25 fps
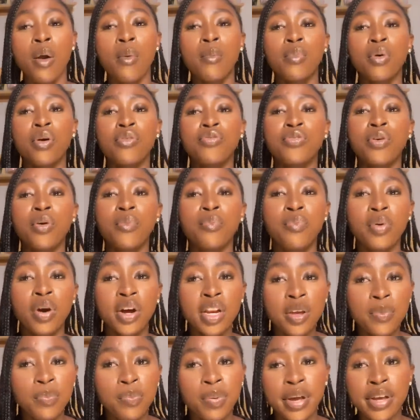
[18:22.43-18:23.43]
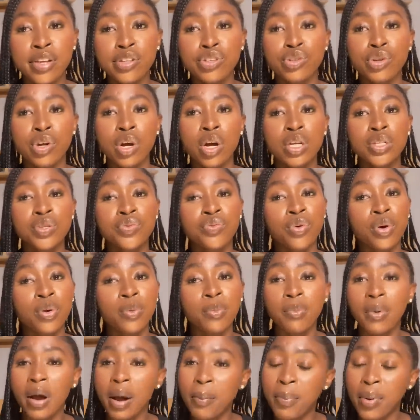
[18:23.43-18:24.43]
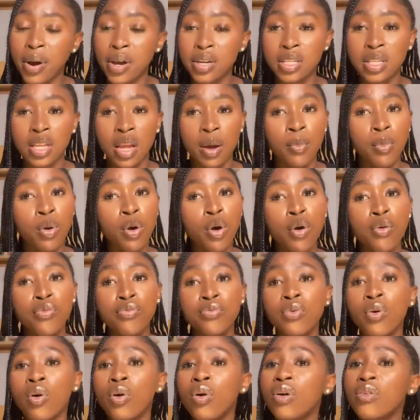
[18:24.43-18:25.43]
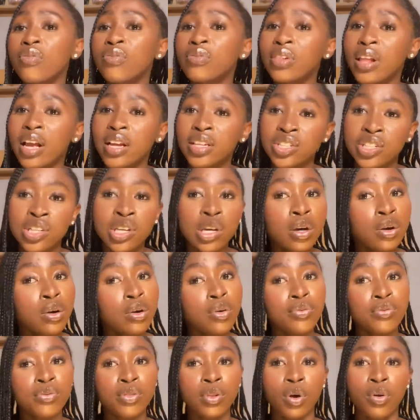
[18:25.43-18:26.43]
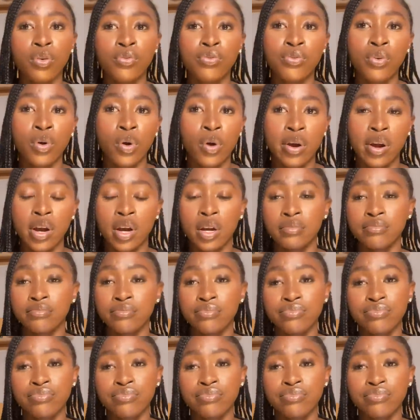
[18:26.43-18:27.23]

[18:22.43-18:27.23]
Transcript: But for body pain drugs, for paracetamol, for flagyl, for